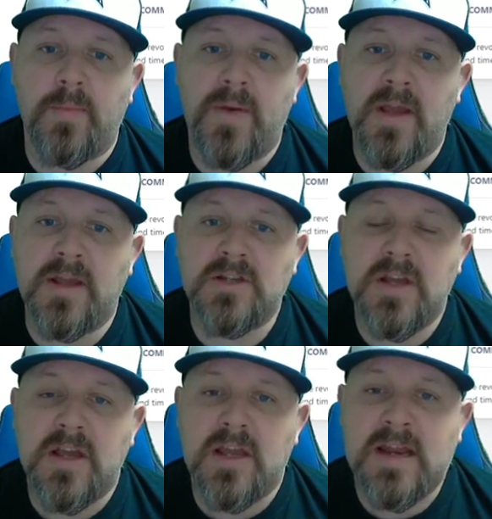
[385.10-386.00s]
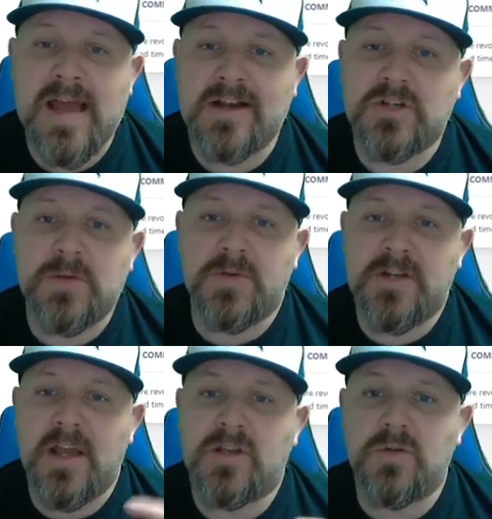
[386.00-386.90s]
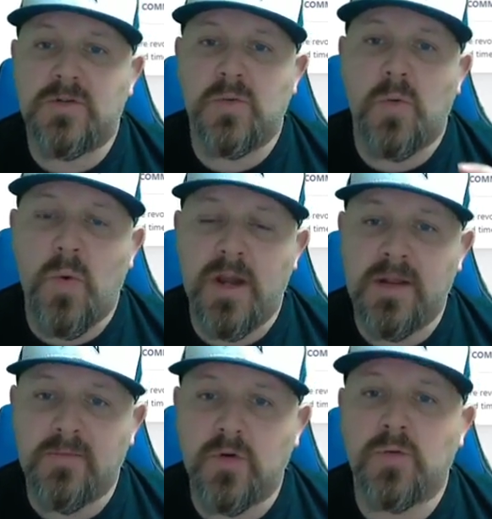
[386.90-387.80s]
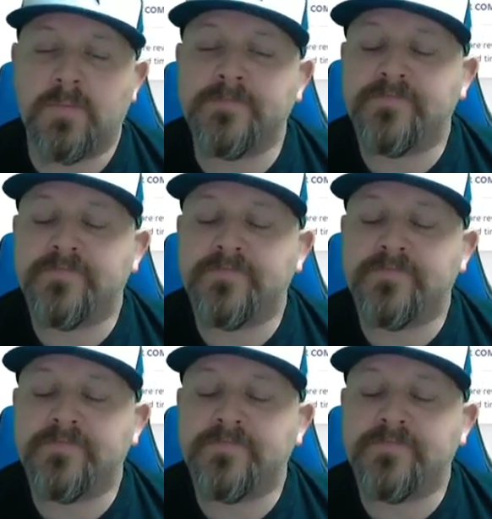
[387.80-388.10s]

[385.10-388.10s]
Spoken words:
page, it actually would take you to a waiting room.